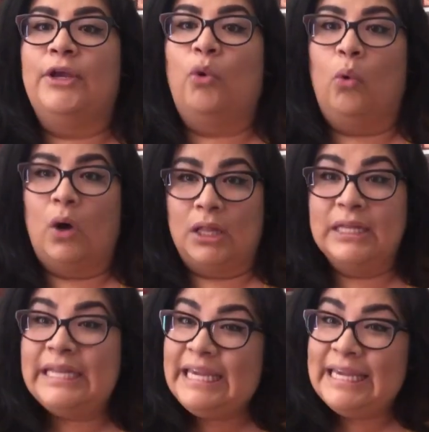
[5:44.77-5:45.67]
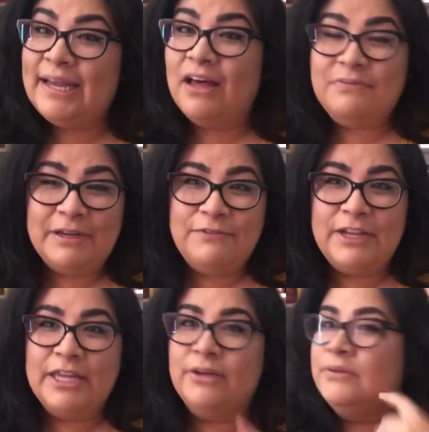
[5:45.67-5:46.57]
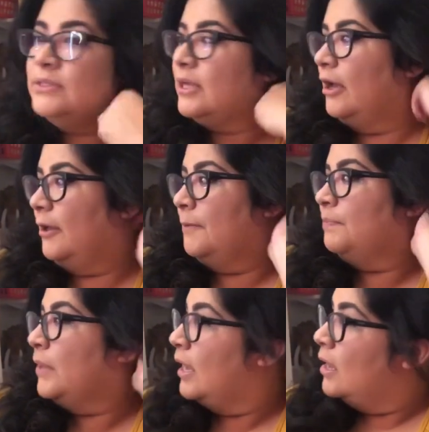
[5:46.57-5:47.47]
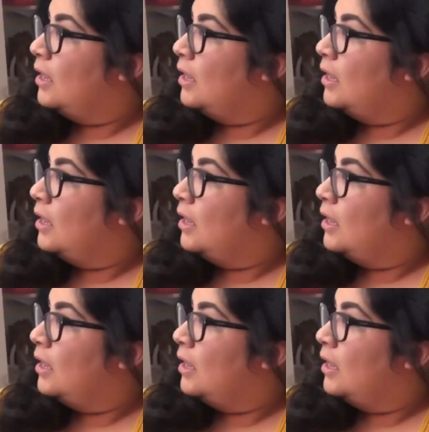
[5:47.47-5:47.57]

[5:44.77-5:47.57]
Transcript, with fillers: quality of my videos. Um,